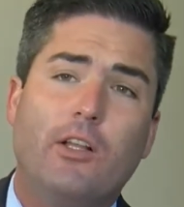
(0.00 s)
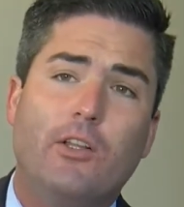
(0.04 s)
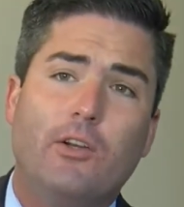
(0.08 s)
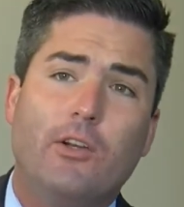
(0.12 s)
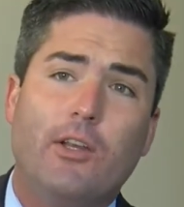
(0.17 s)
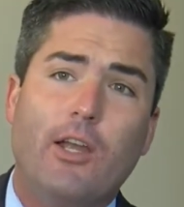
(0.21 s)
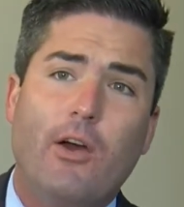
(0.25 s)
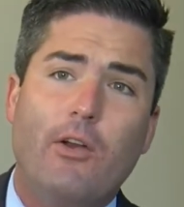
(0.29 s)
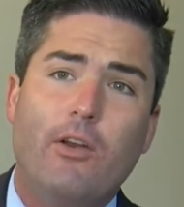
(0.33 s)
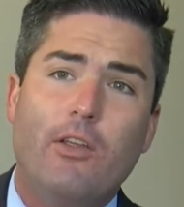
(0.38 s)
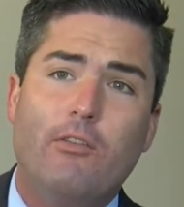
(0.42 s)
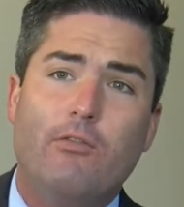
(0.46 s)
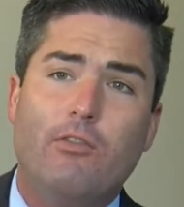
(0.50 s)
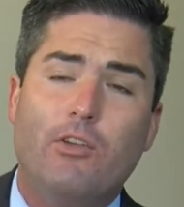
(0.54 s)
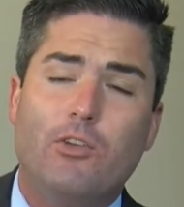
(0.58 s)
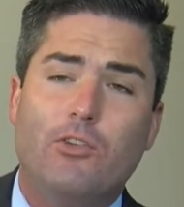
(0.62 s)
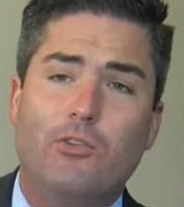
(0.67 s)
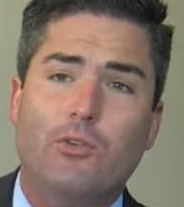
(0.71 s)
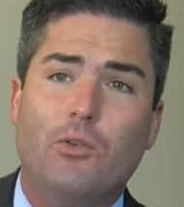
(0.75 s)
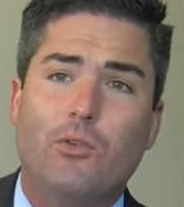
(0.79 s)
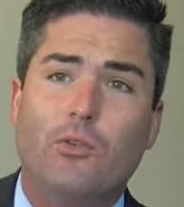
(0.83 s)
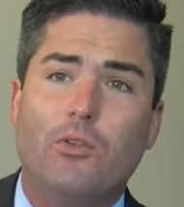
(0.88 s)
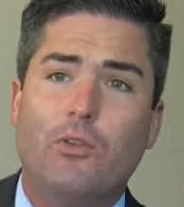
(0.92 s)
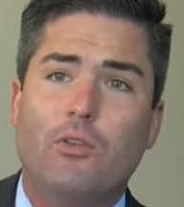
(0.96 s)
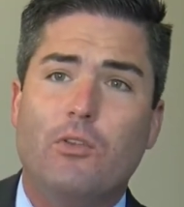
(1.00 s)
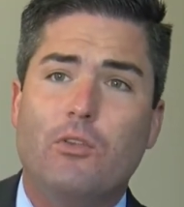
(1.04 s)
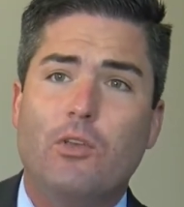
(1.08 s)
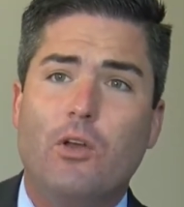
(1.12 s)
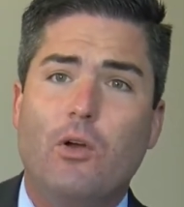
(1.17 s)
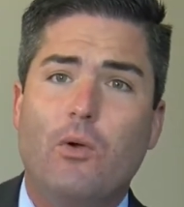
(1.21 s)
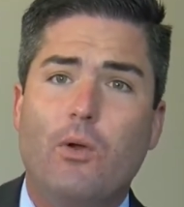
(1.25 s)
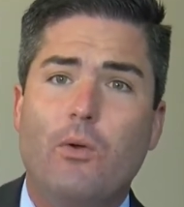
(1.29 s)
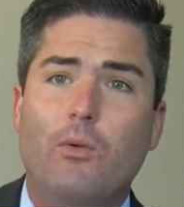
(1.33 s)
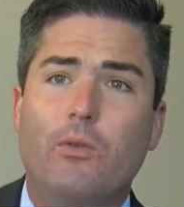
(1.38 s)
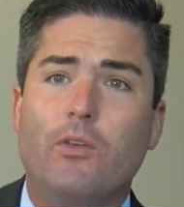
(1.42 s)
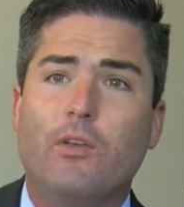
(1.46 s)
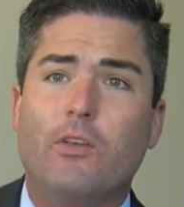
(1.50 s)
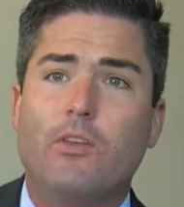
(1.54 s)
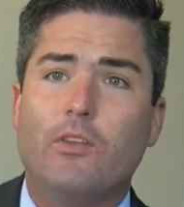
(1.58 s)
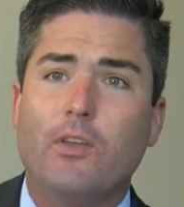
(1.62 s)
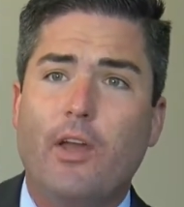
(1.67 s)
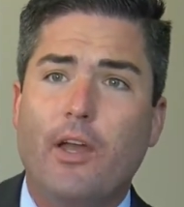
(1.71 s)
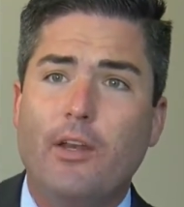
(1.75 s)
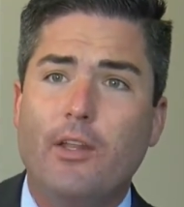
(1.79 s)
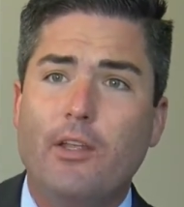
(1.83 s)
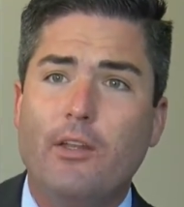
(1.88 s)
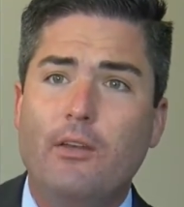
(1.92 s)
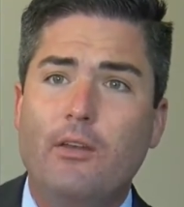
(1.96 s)
Clair County officials. And so it was
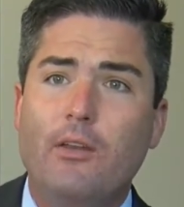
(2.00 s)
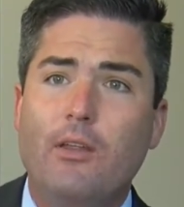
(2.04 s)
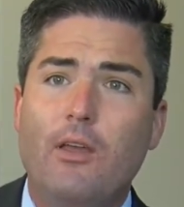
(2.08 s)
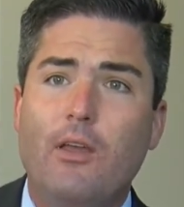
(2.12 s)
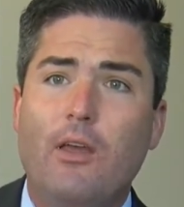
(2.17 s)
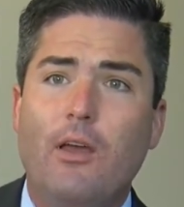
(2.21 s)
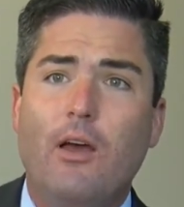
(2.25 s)
exciting.